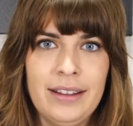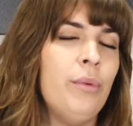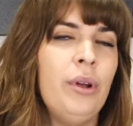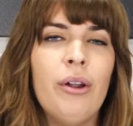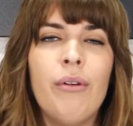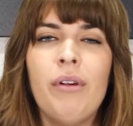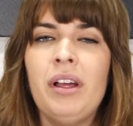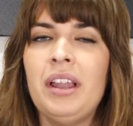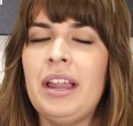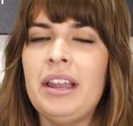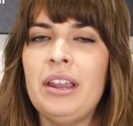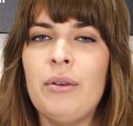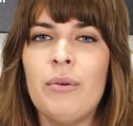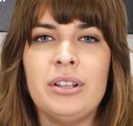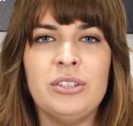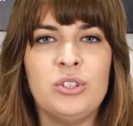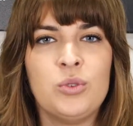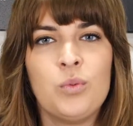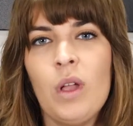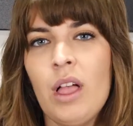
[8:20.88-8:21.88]
We don't want
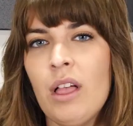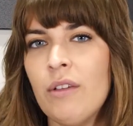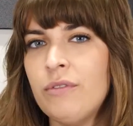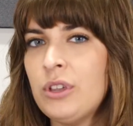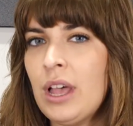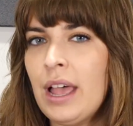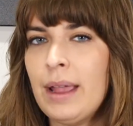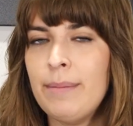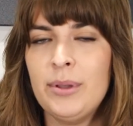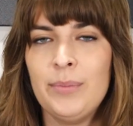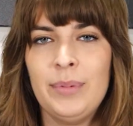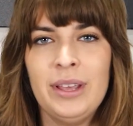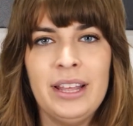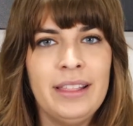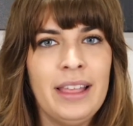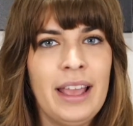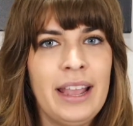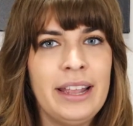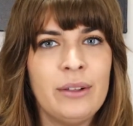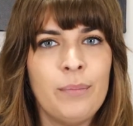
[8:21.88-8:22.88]
anyone's dwell time to be
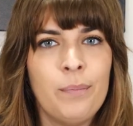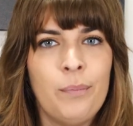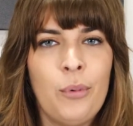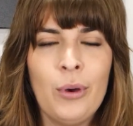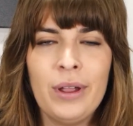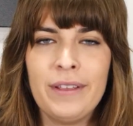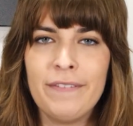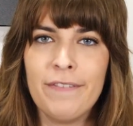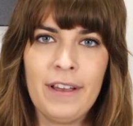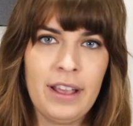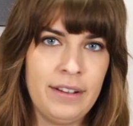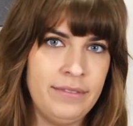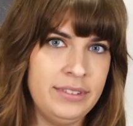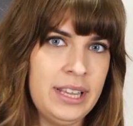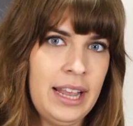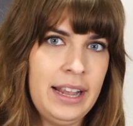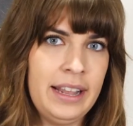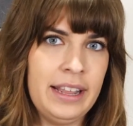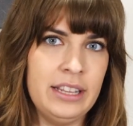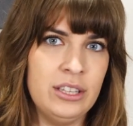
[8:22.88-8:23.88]
like 0.5
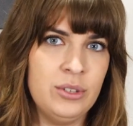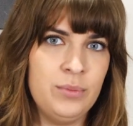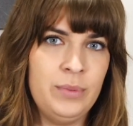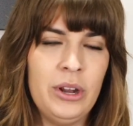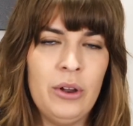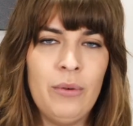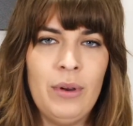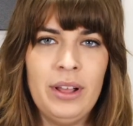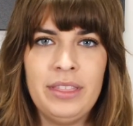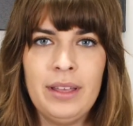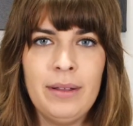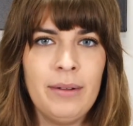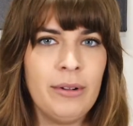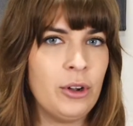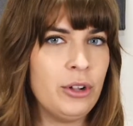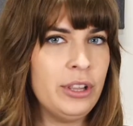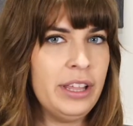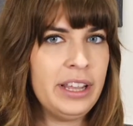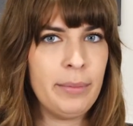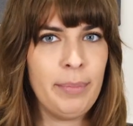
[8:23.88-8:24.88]
seconds. We don't want their
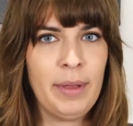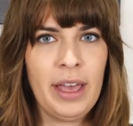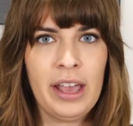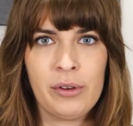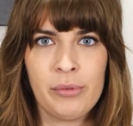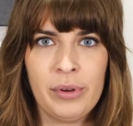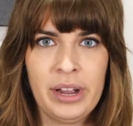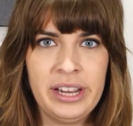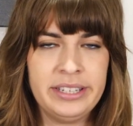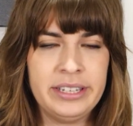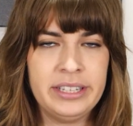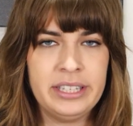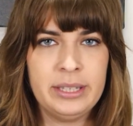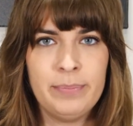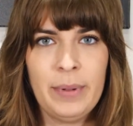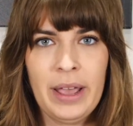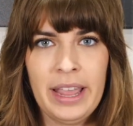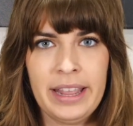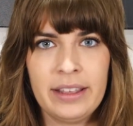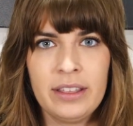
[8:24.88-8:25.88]
click-back rate to
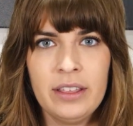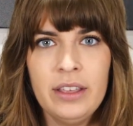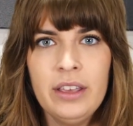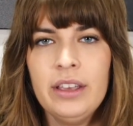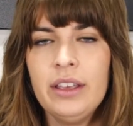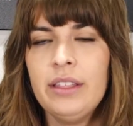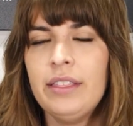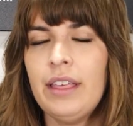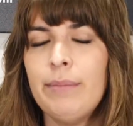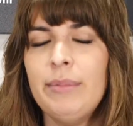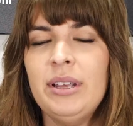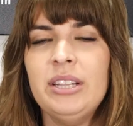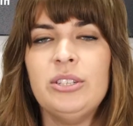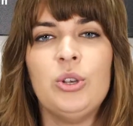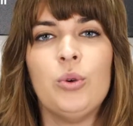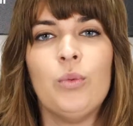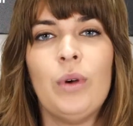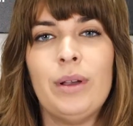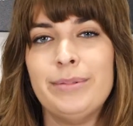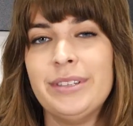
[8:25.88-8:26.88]
spike. That means
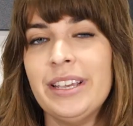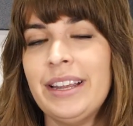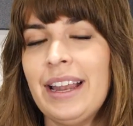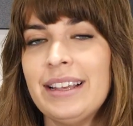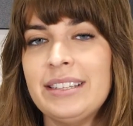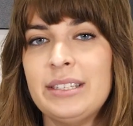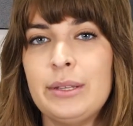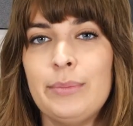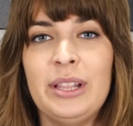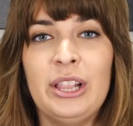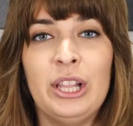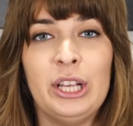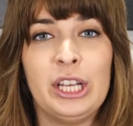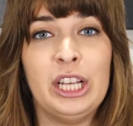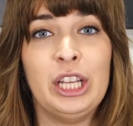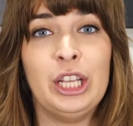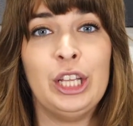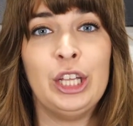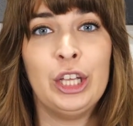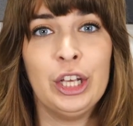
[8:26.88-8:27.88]
your website has to be
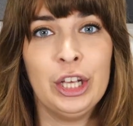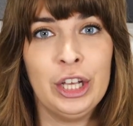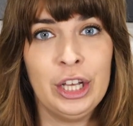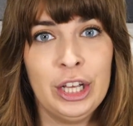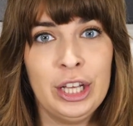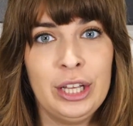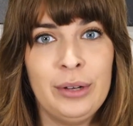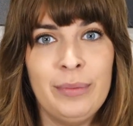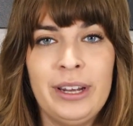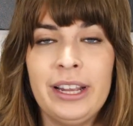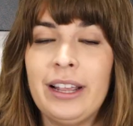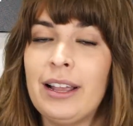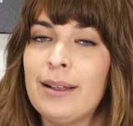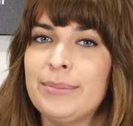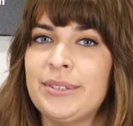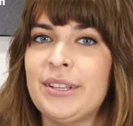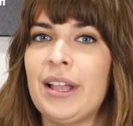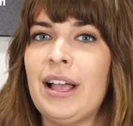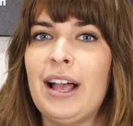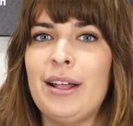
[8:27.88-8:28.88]
looking good when it
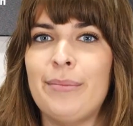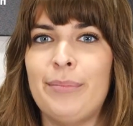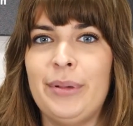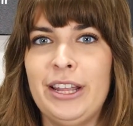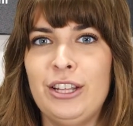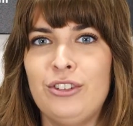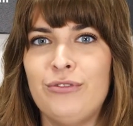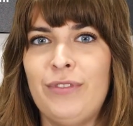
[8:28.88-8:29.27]
comes to on-page